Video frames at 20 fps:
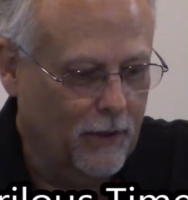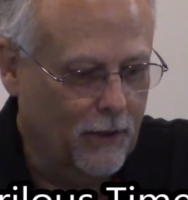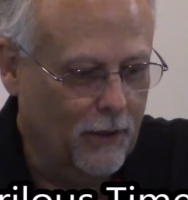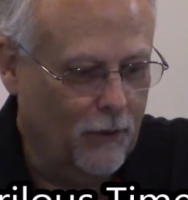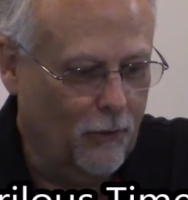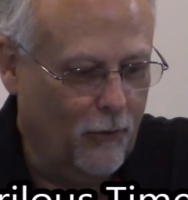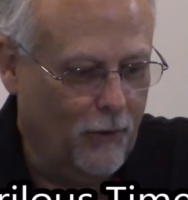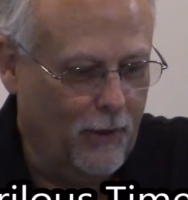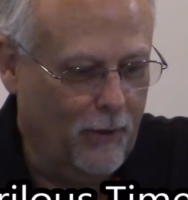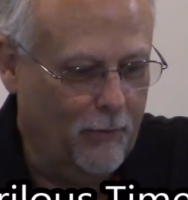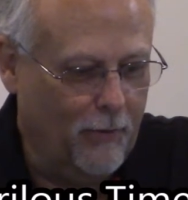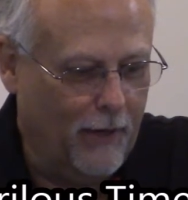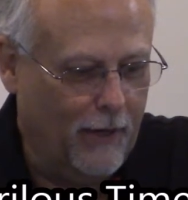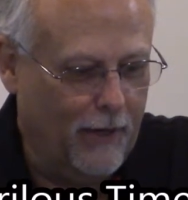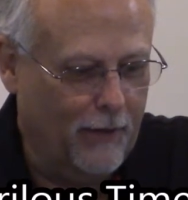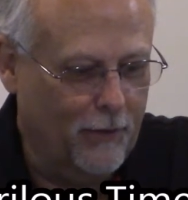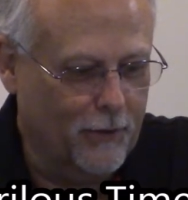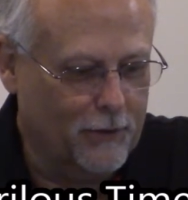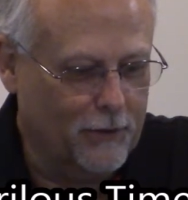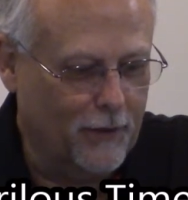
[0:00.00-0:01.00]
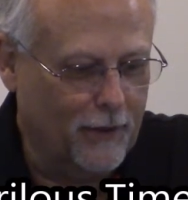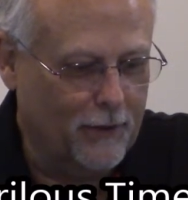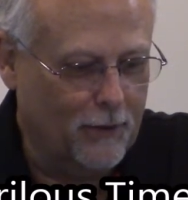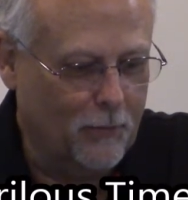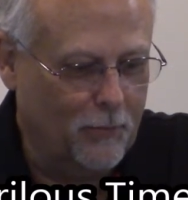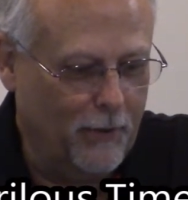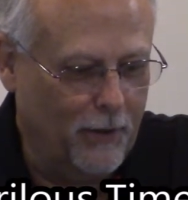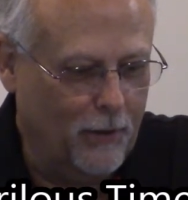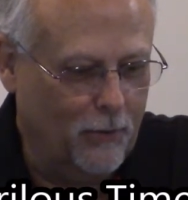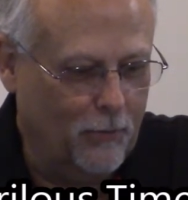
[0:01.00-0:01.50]
You know anybody that's
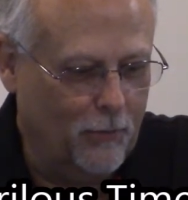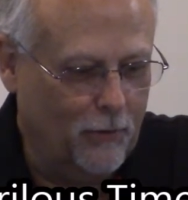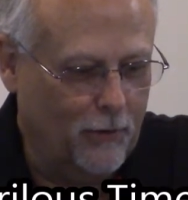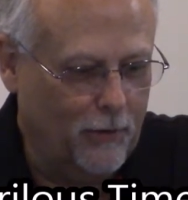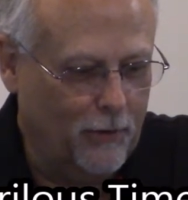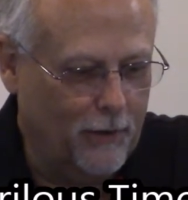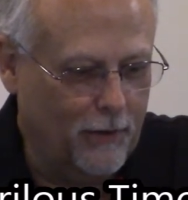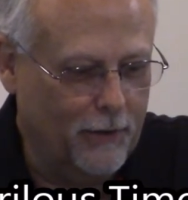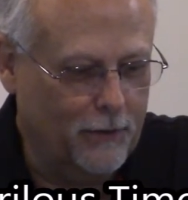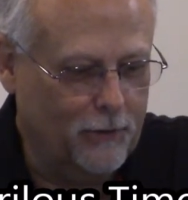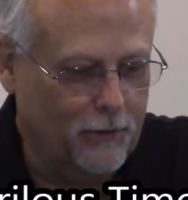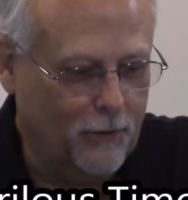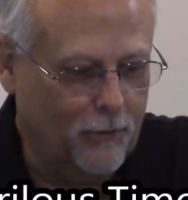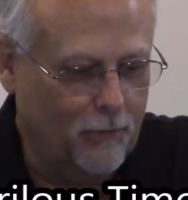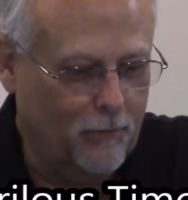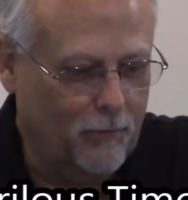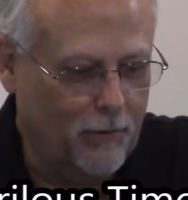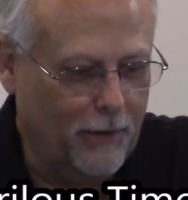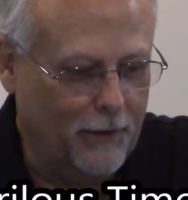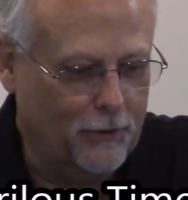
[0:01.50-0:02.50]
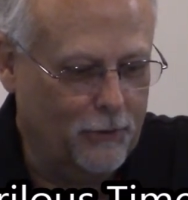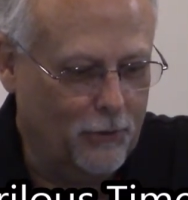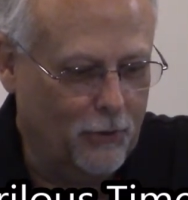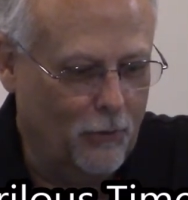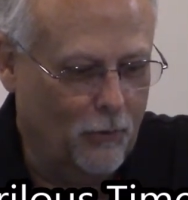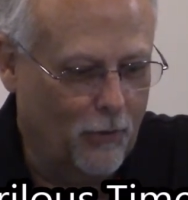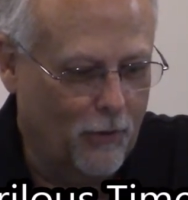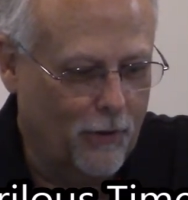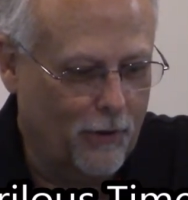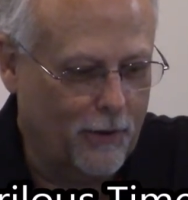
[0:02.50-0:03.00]
not dependable at the place
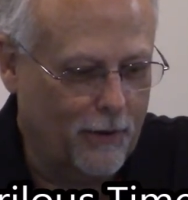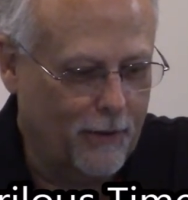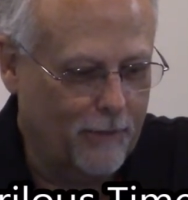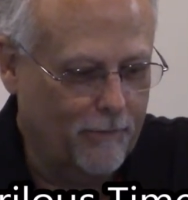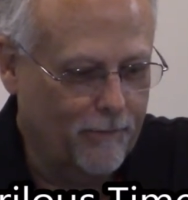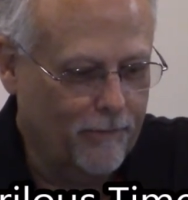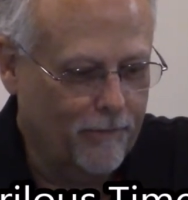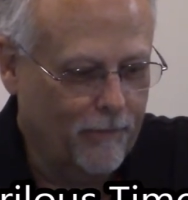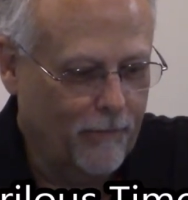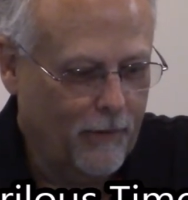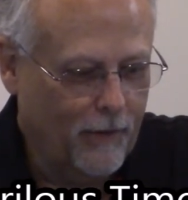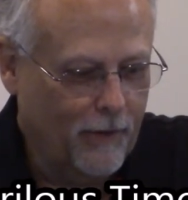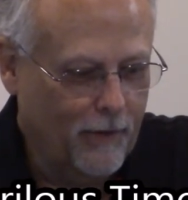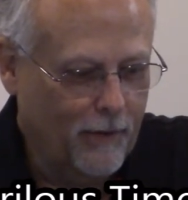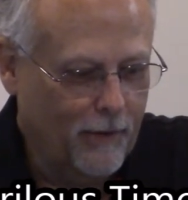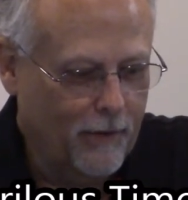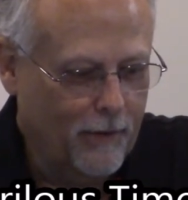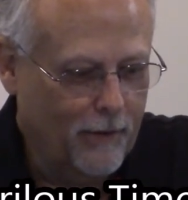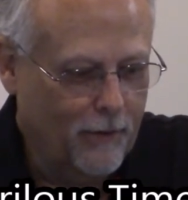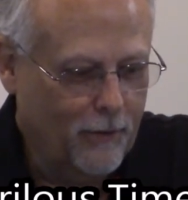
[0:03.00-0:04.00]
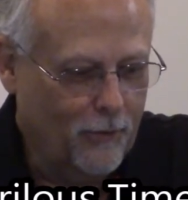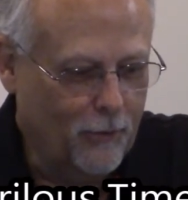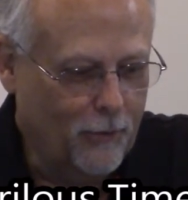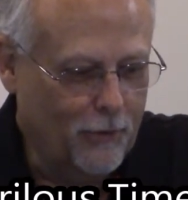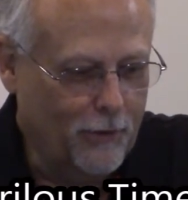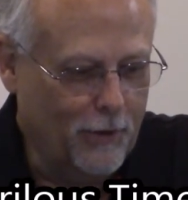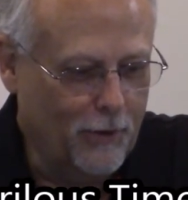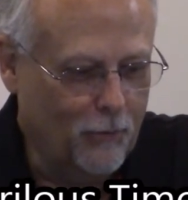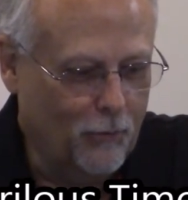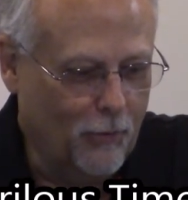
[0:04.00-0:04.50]
you work
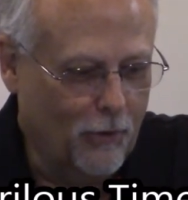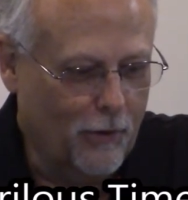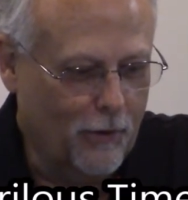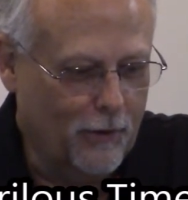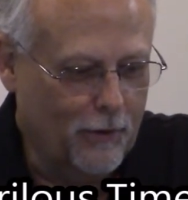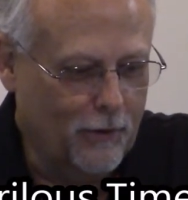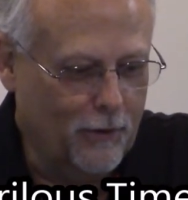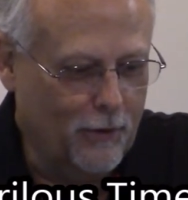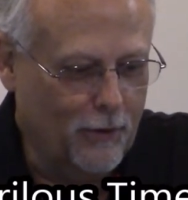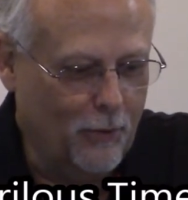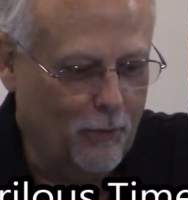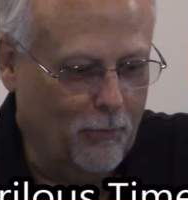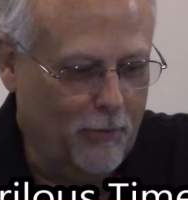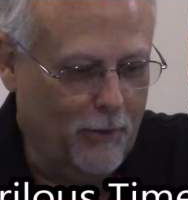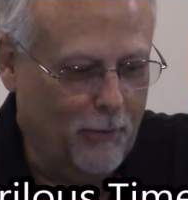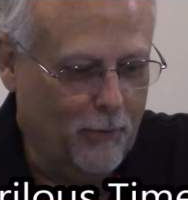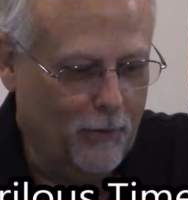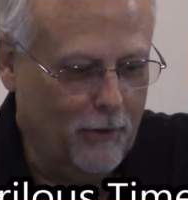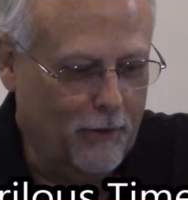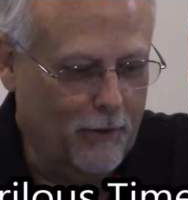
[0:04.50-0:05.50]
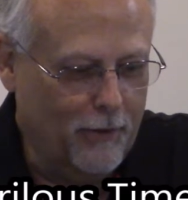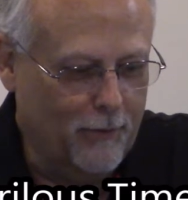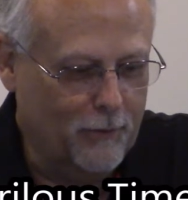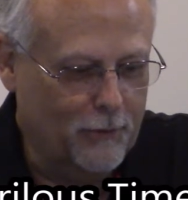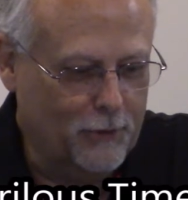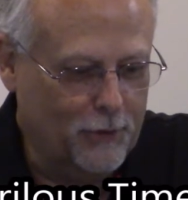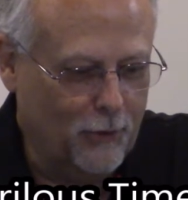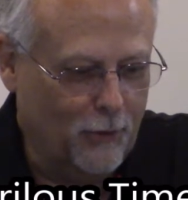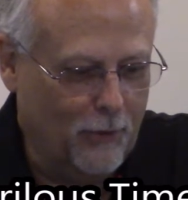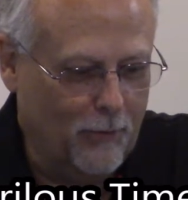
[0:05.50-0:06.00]
or did work? Do you know people that
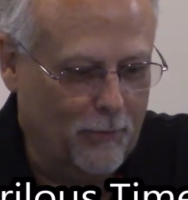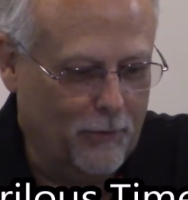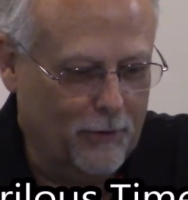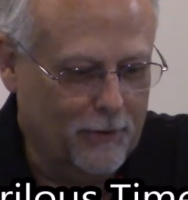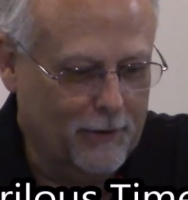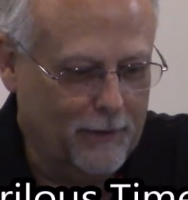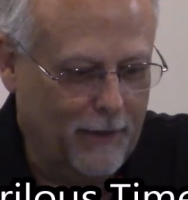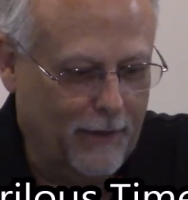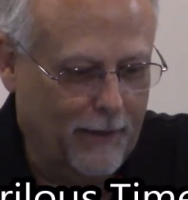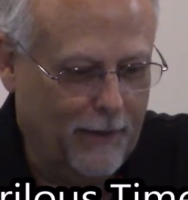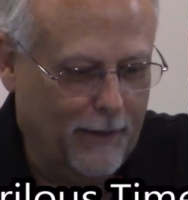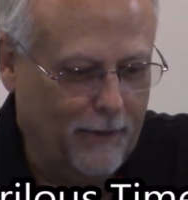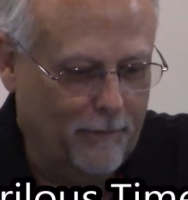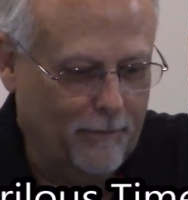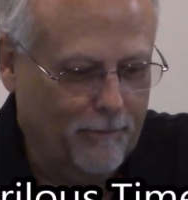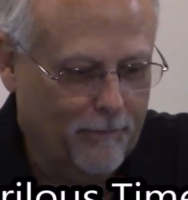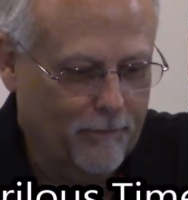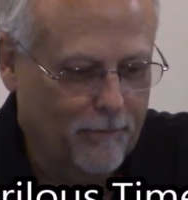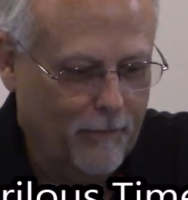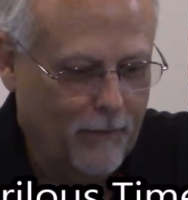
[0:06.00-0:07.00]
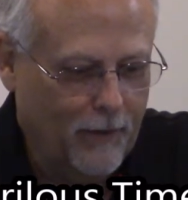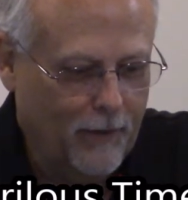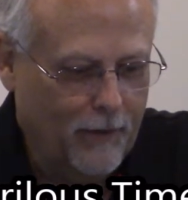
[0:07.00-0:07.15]
never show up on time?